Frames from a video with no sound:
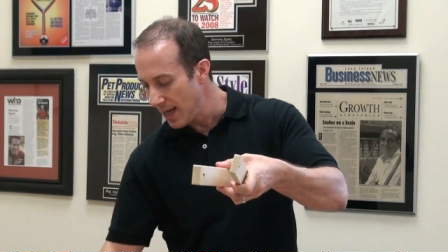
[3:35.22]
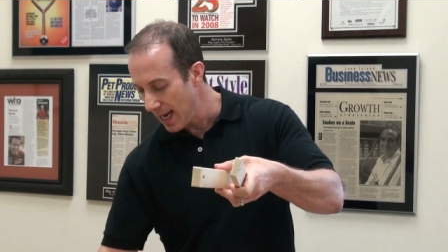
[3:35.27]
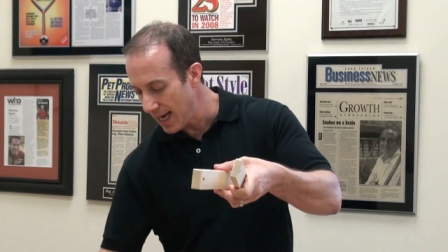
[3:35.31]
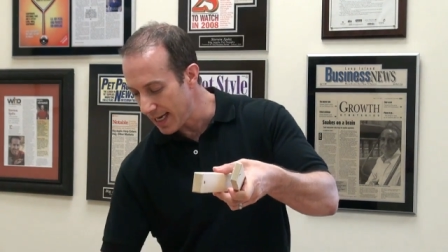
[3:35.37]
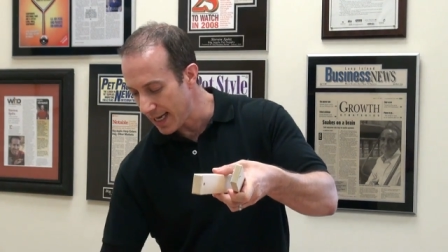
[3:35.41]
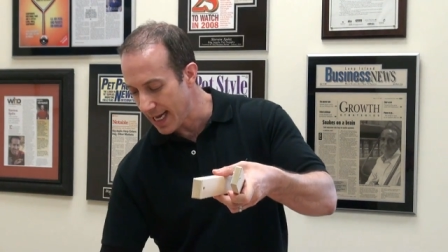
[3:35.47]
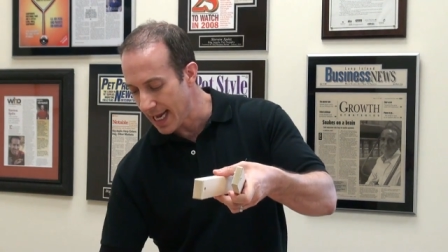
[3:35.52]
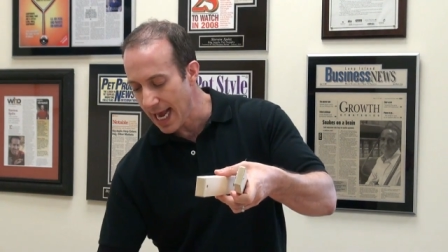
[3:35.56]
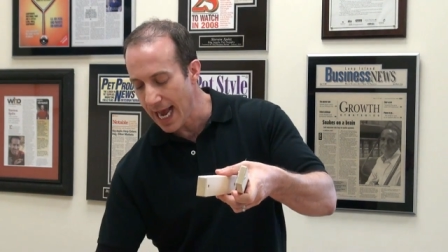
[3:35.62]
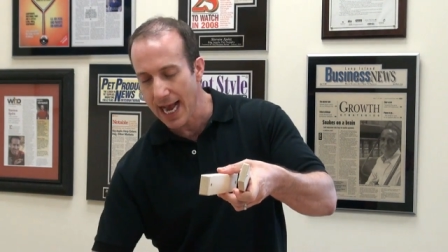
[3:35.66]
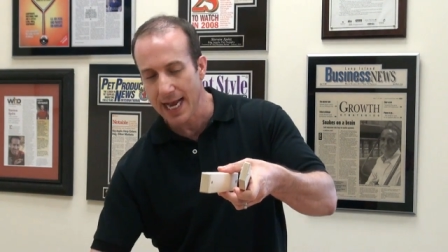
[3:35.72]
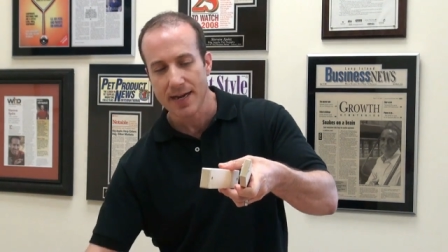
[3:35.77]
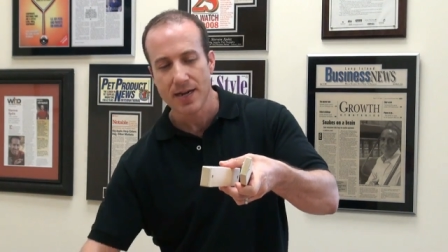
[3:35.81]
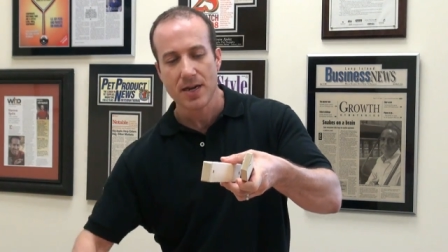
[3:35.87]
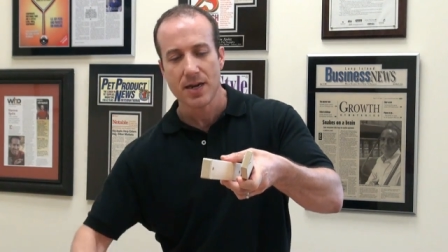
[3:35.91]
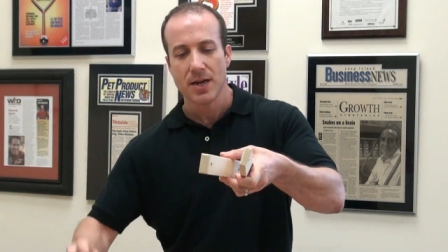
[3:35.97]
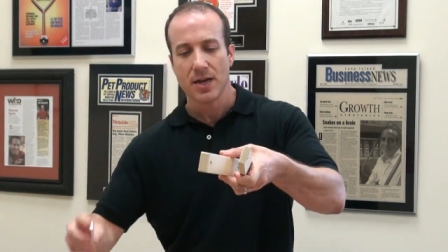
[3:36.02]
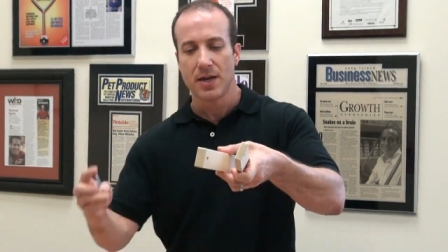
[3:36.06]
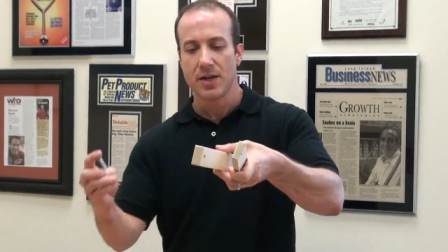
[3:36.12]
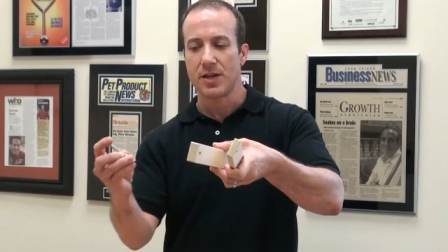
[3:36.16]
And
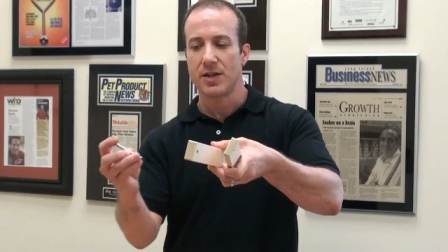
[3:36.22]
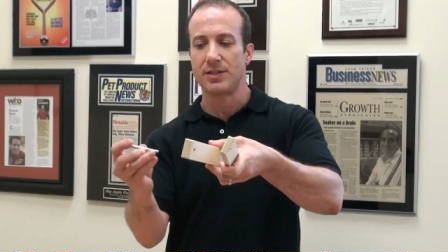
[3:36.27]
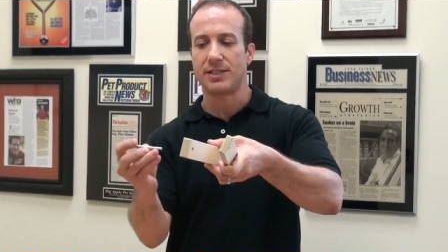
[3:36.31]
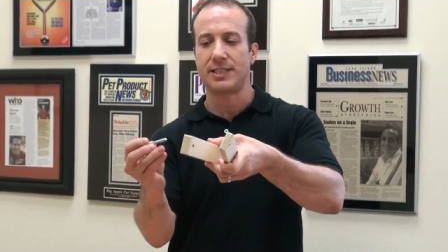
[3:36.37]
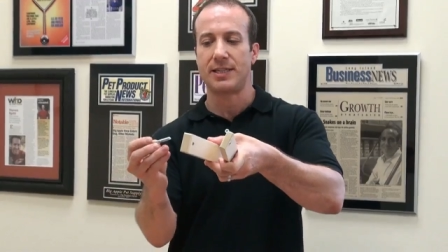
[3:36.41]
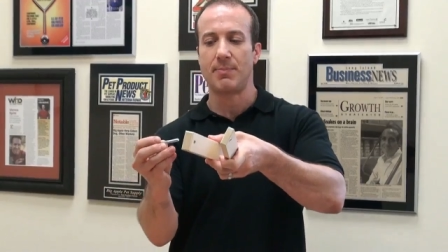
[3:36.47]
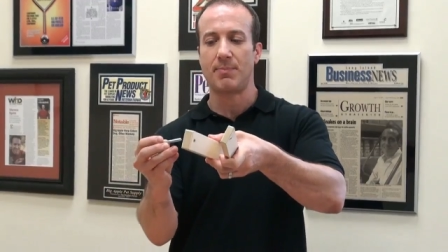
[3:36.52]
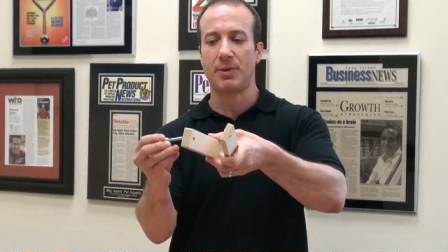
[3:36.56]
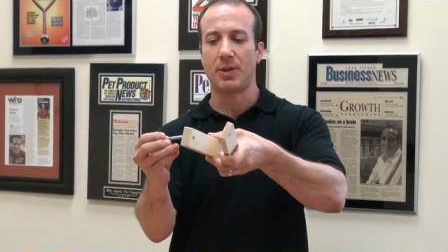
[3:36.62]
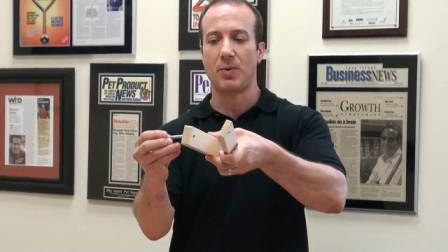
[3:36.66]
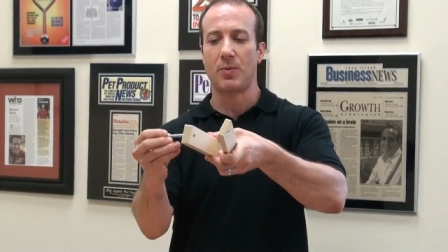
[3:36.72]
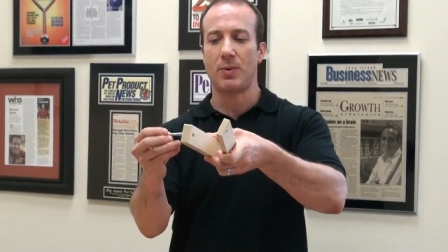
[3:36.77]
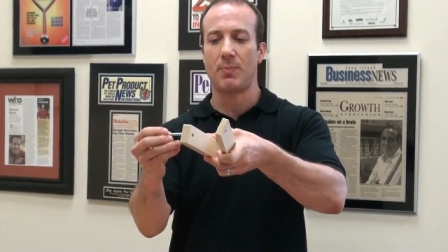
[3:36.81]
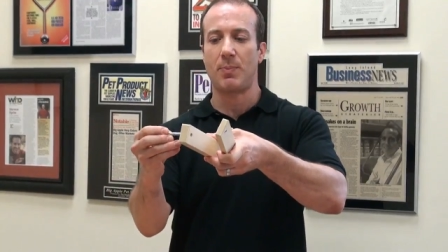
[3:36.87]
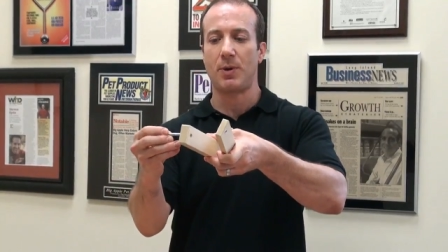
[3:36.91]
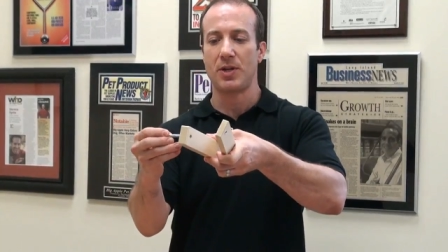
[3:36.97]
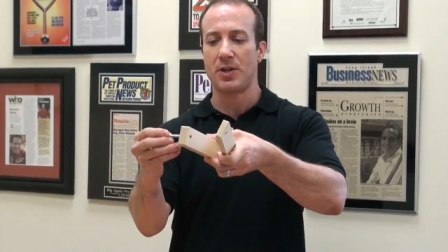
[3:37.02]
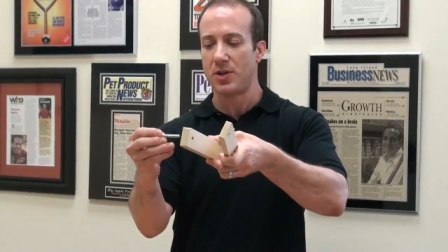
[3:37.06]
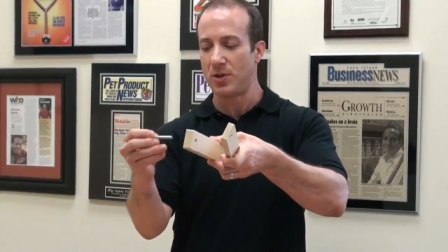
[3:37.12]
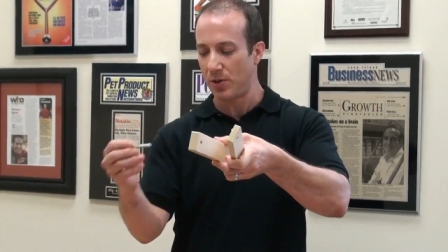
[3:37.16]
again, you simply would
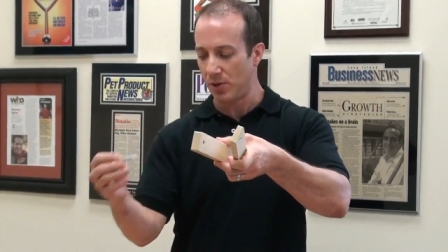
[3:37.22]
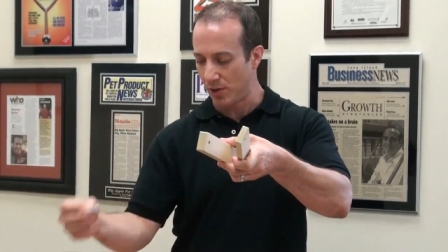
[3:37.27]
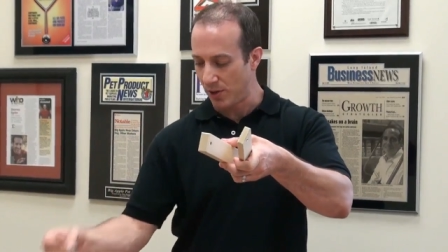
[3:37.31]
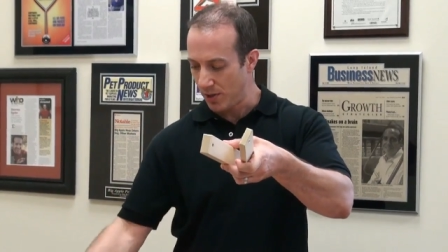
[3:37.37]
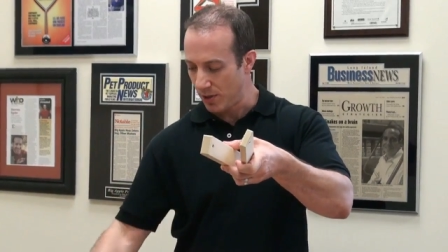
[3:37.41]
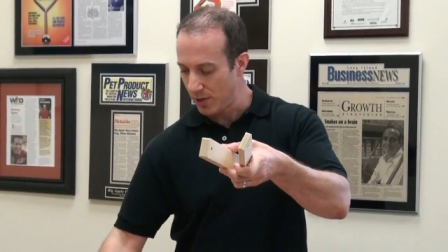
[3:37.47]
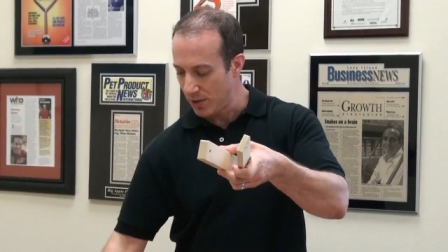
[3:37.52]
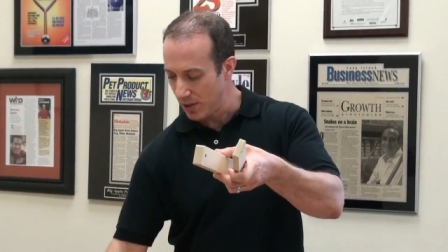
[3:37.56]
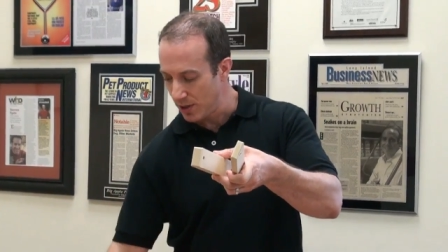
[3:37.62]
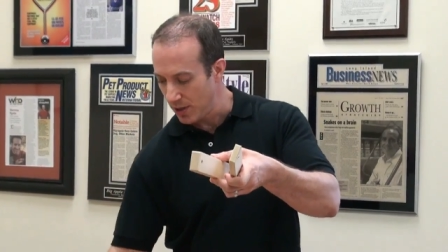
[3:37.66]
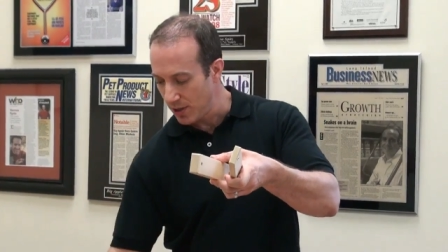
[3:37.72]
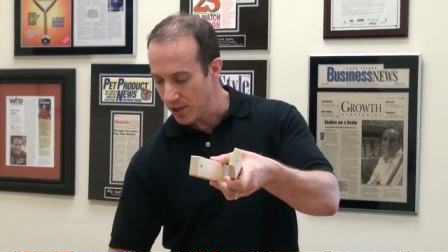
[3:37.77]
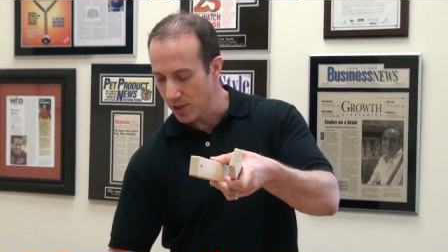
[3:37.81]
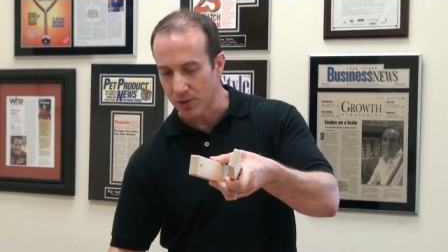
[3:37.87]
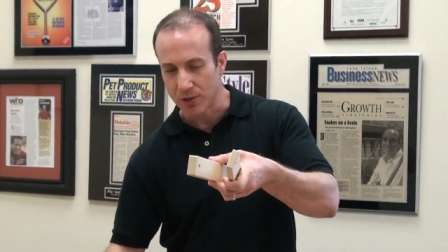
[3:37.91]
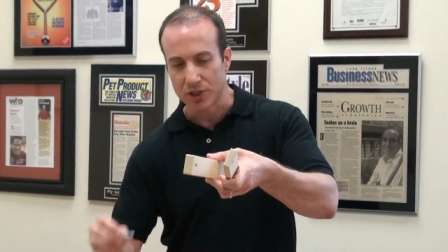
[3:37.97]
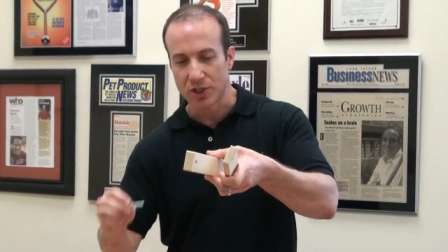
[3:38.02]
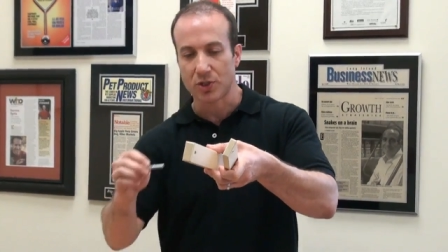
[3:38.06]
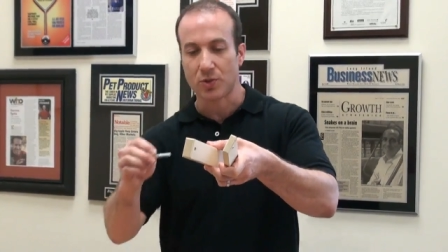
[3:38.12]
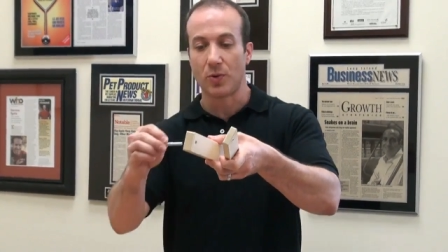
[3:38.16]
put your
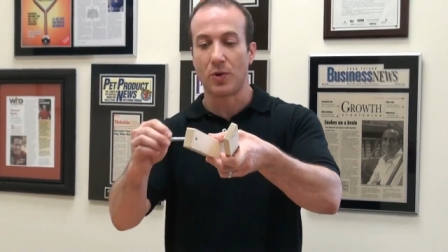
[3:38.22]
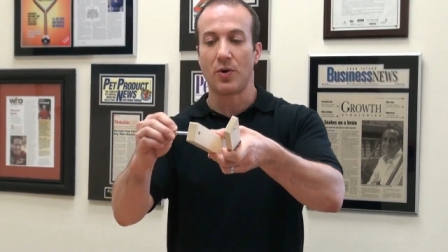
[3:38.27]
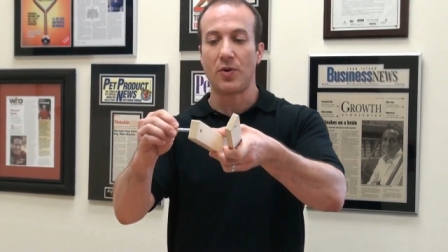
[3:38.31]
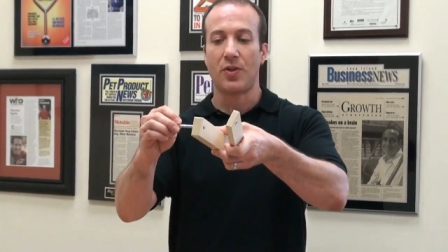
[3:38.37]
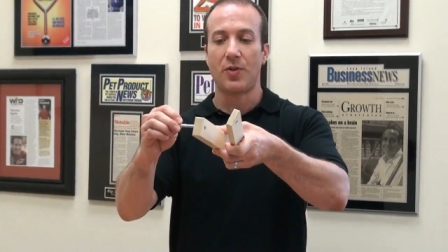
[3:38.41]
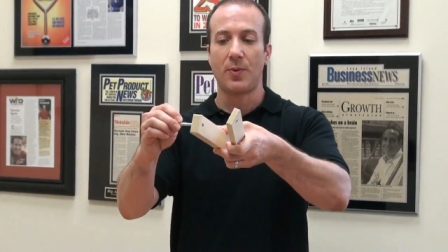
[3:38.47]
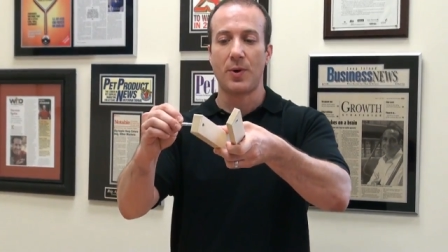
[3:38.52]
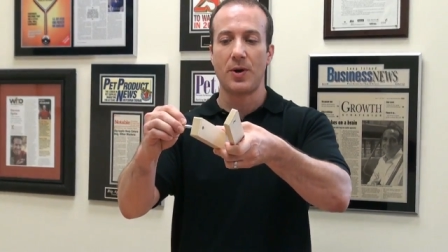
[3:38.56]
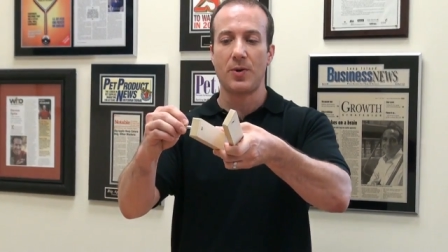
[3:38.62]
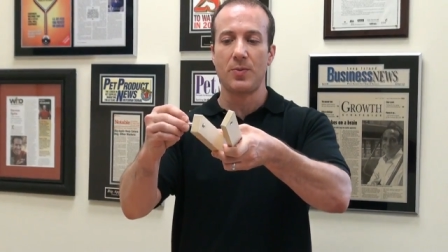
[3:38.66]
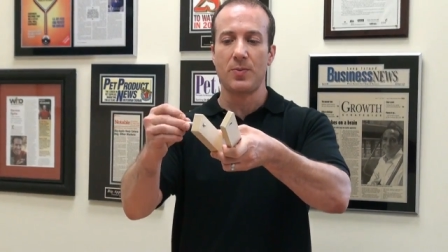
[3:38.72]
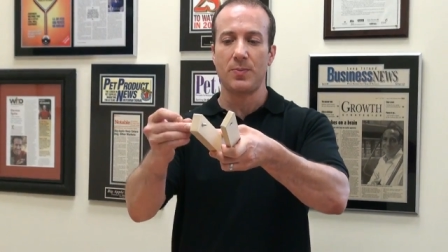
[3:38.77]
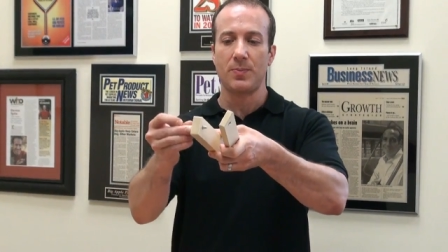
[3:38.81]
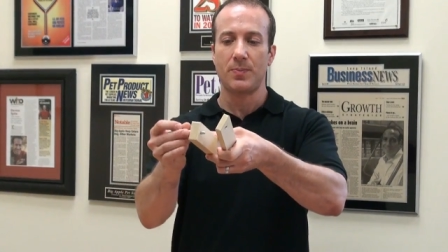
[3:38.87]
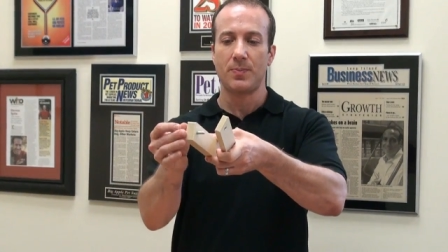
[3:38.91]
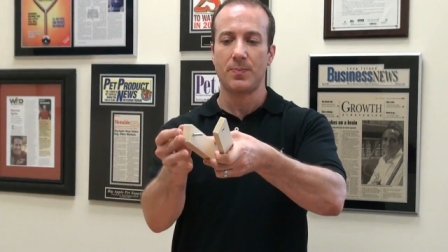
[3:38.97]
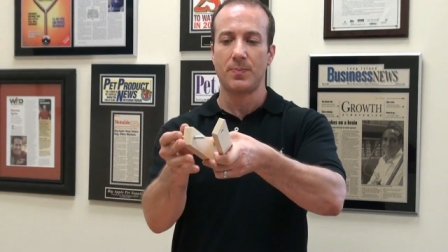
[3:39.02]
screw through.